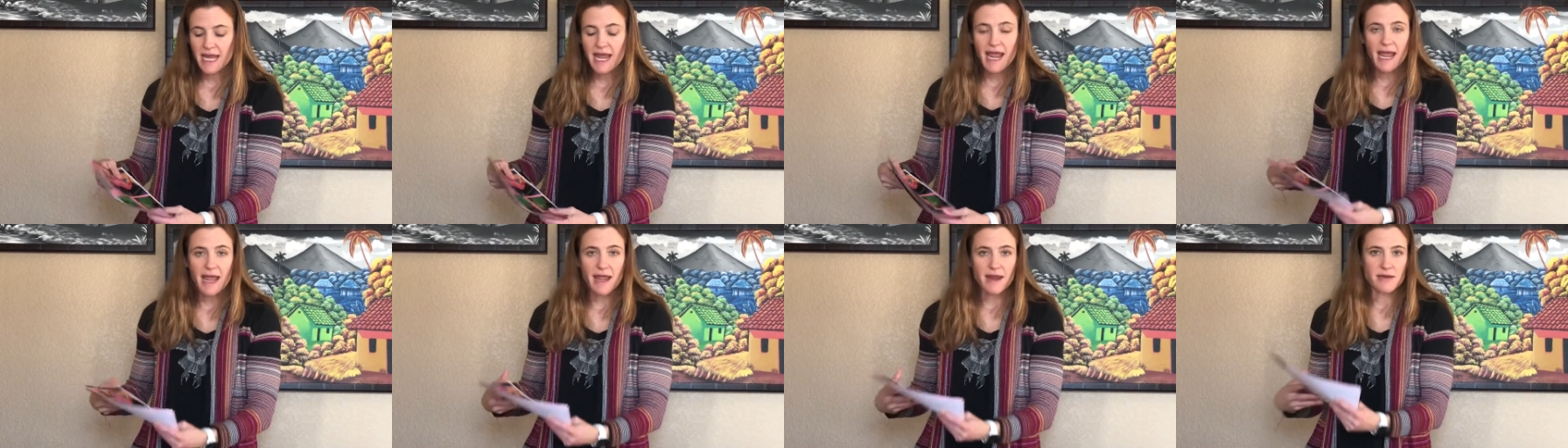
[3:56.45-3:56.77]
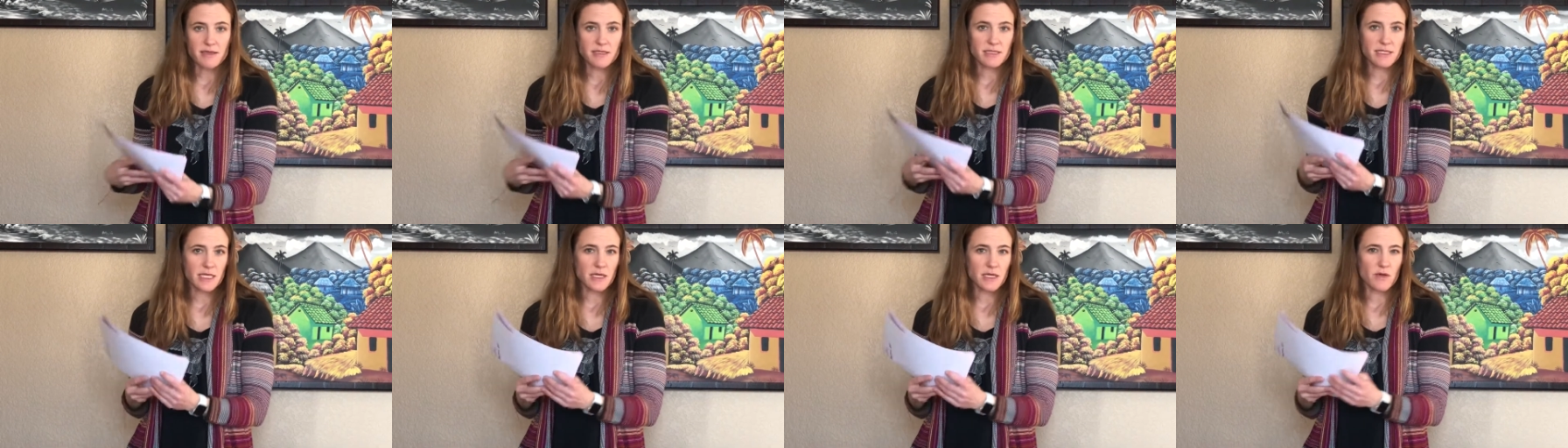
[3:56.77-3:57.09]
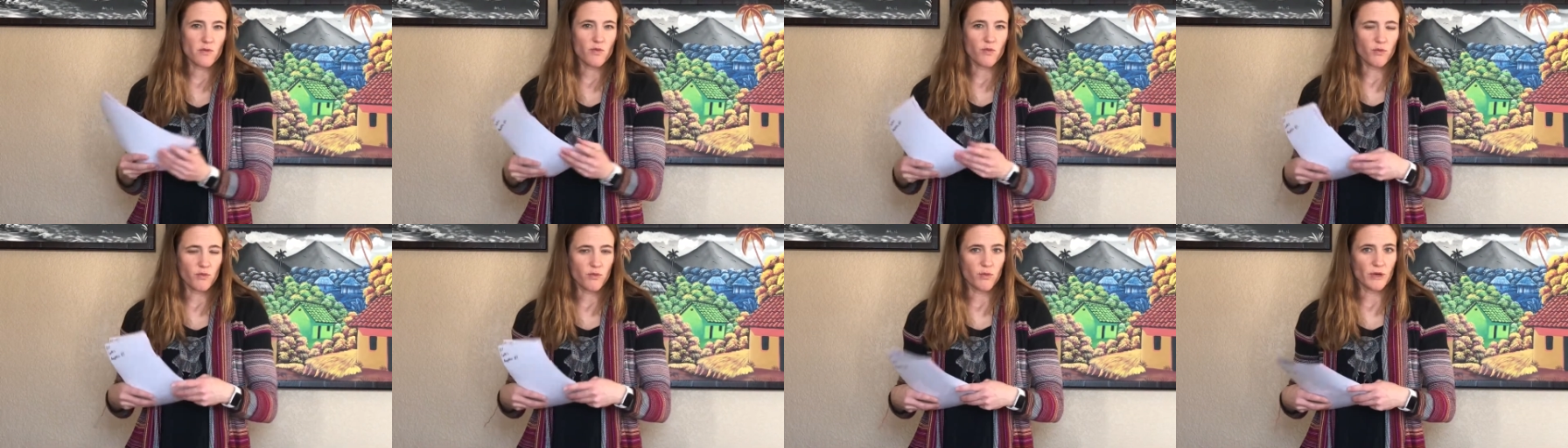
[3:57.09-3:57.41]
and see
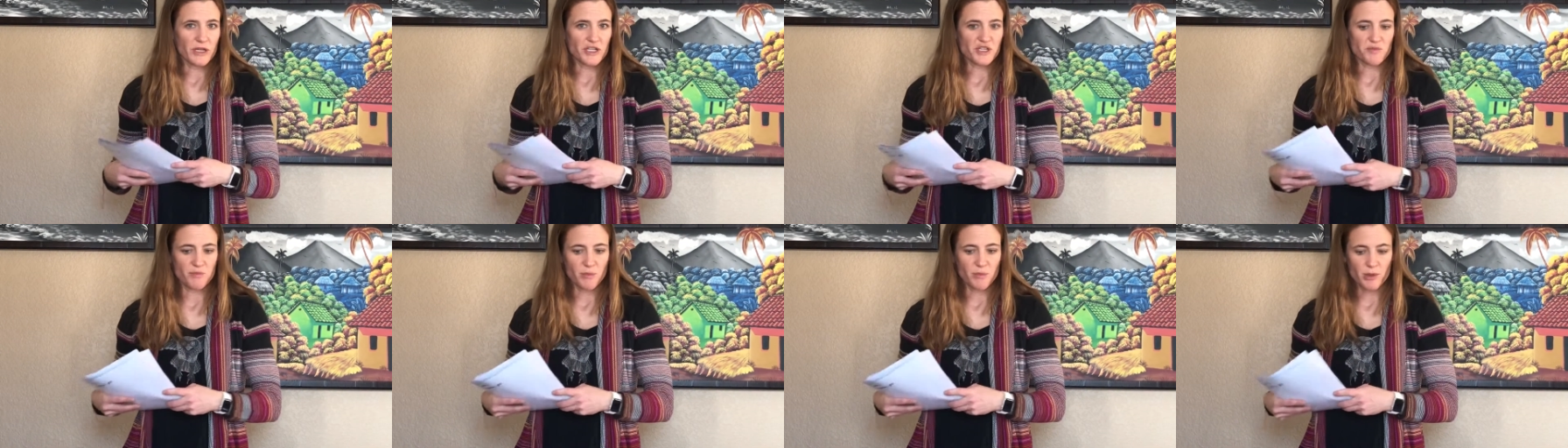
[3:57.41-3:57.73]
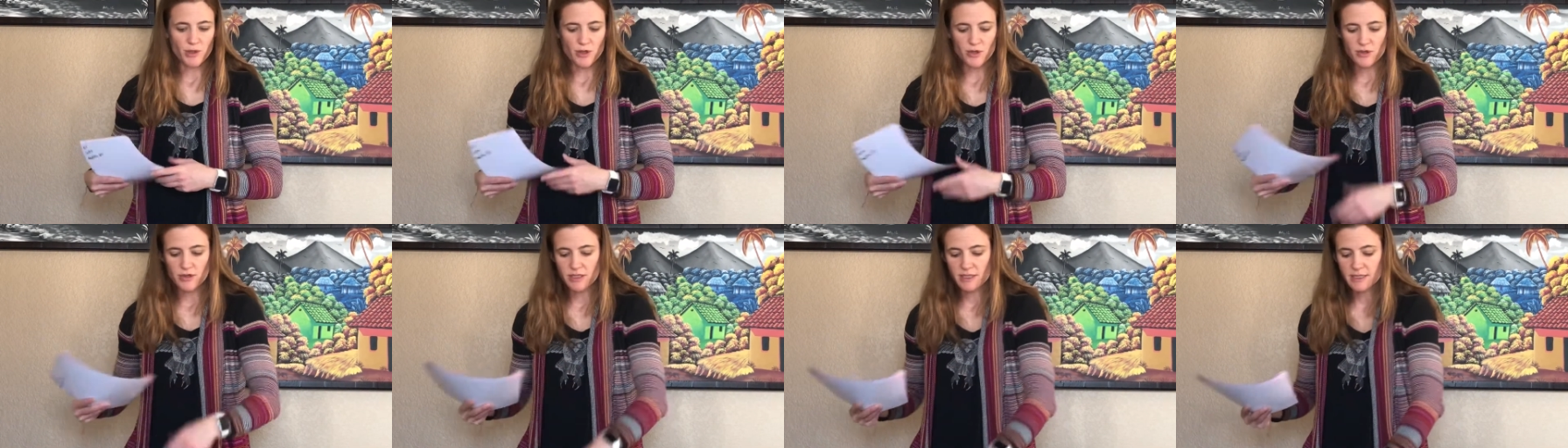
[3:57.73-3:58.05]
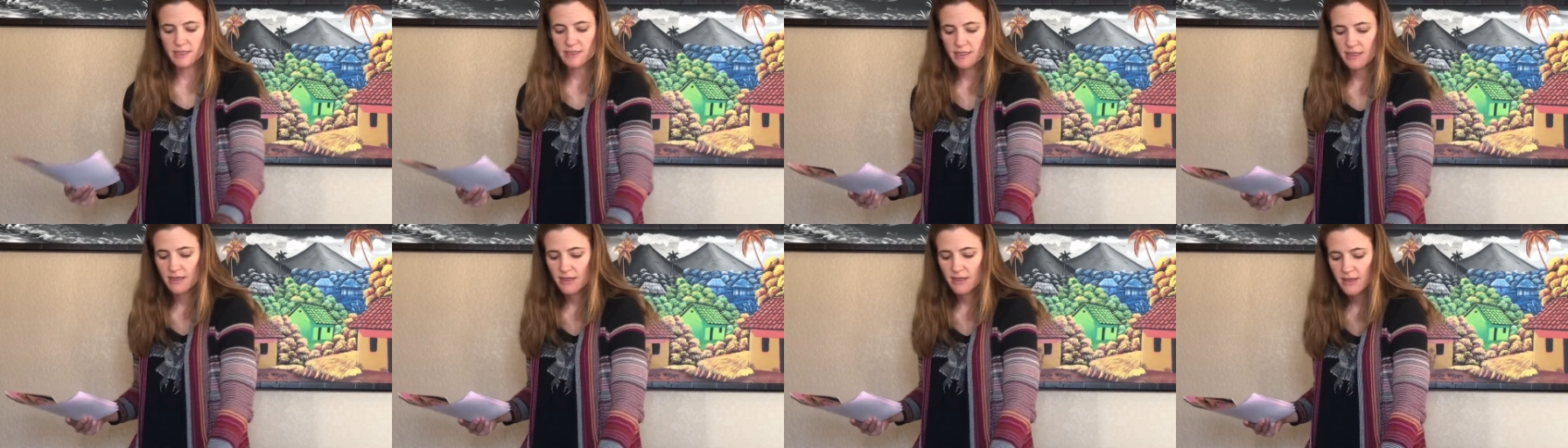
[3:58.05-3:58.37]
which
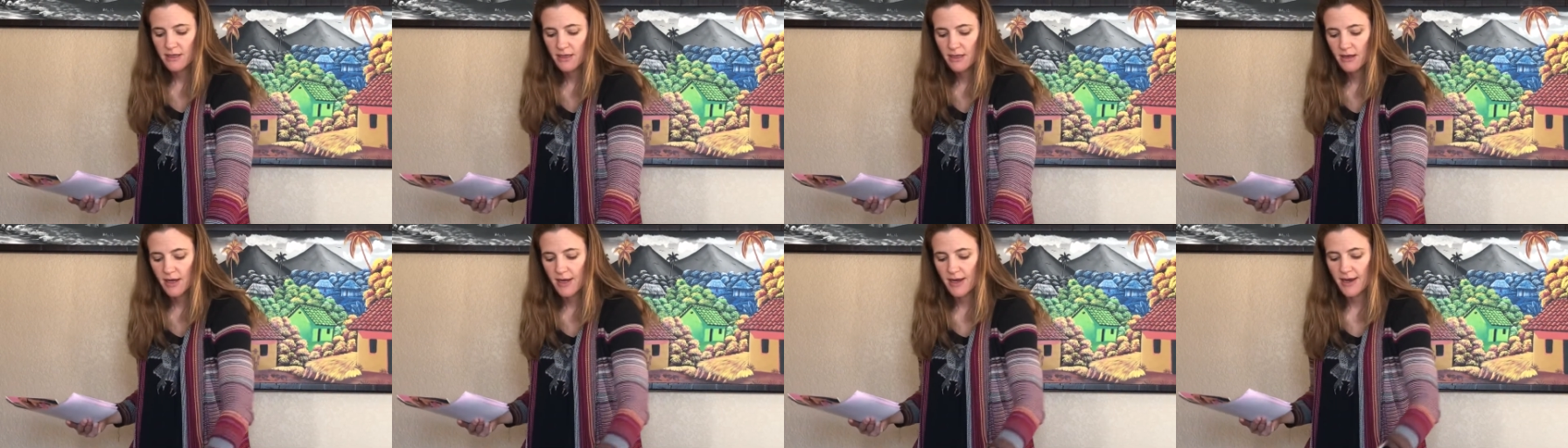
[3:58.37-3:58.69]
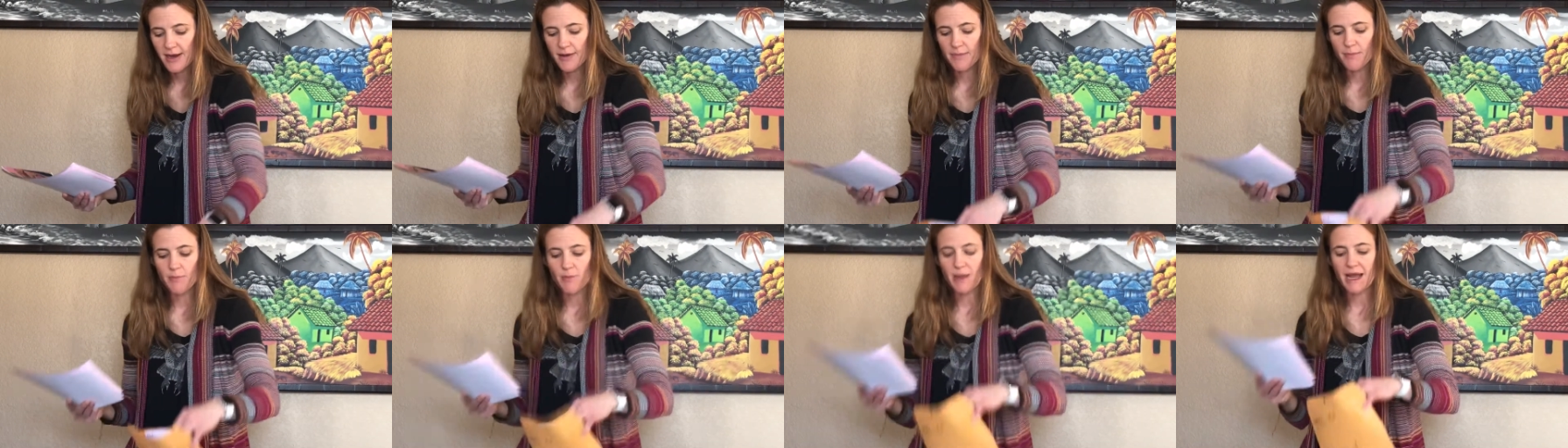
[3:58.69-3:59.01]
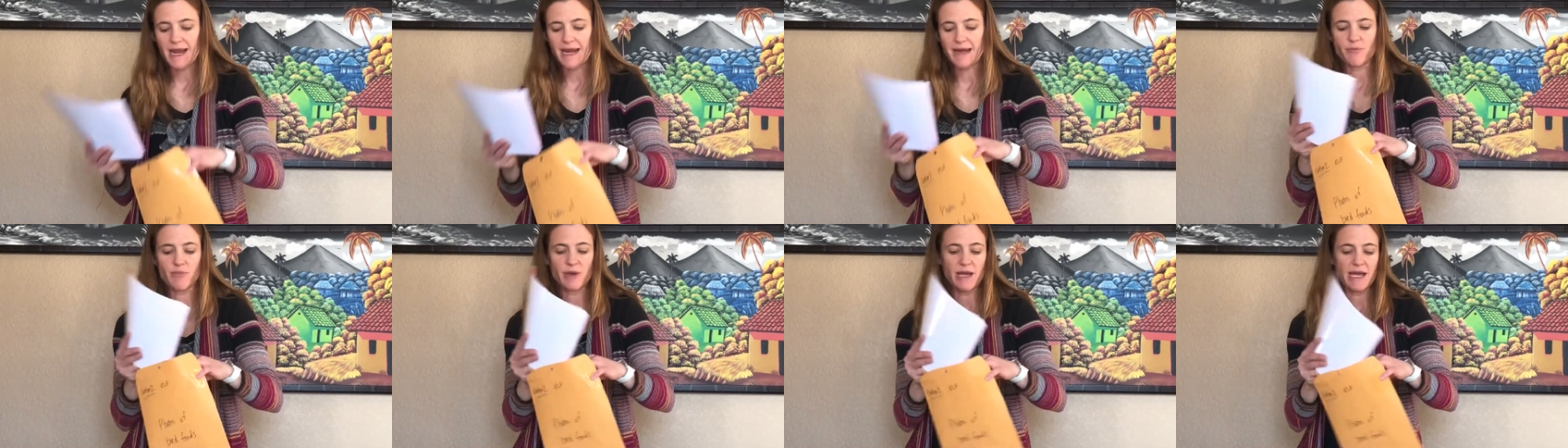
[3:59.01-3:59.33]
birds
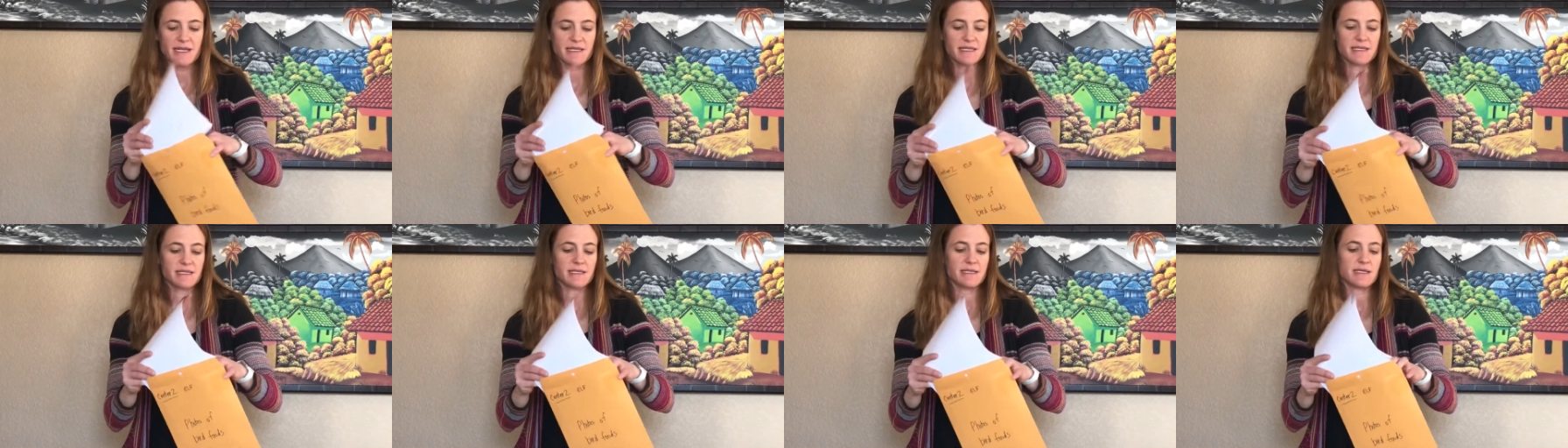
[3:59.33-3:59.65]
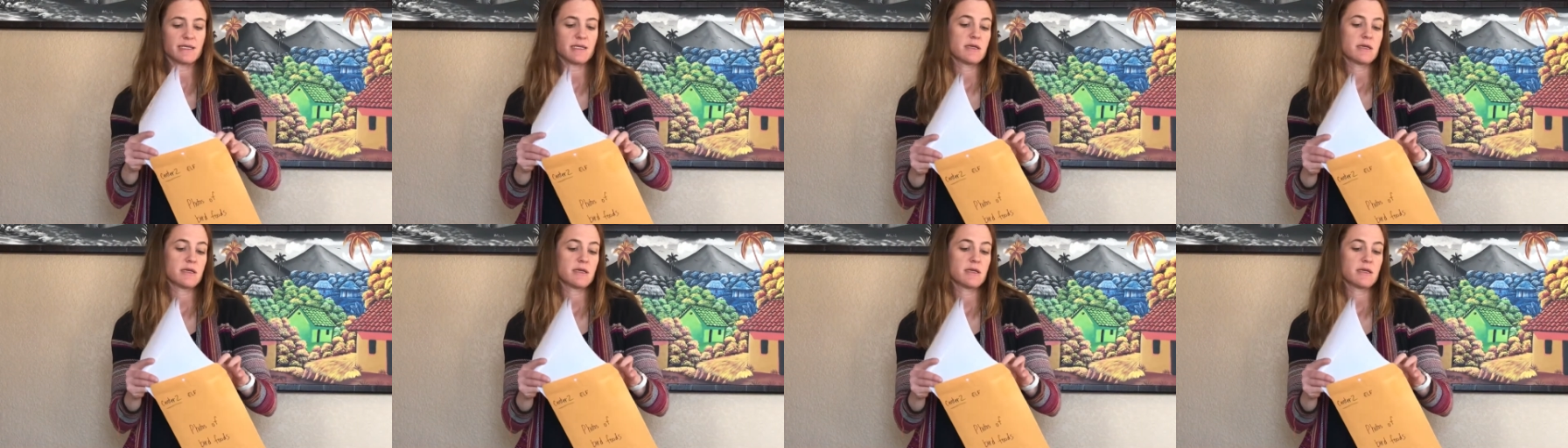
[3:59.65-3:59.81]
might best